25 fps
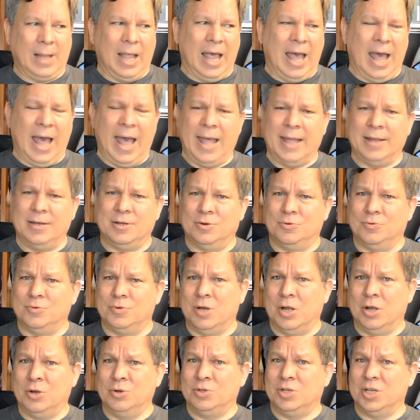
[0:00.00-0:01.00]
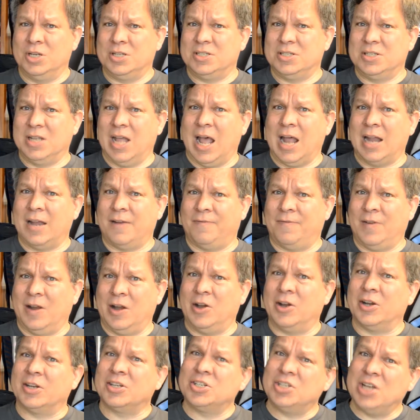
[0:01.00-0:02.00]
I don't know, just not a
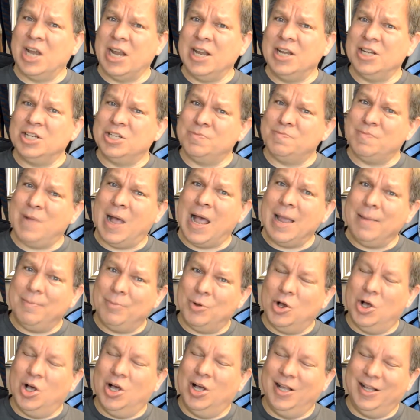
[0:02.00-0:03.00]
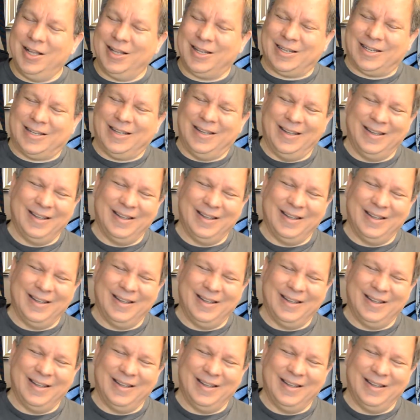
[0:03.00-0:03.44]
fair exchange in my book.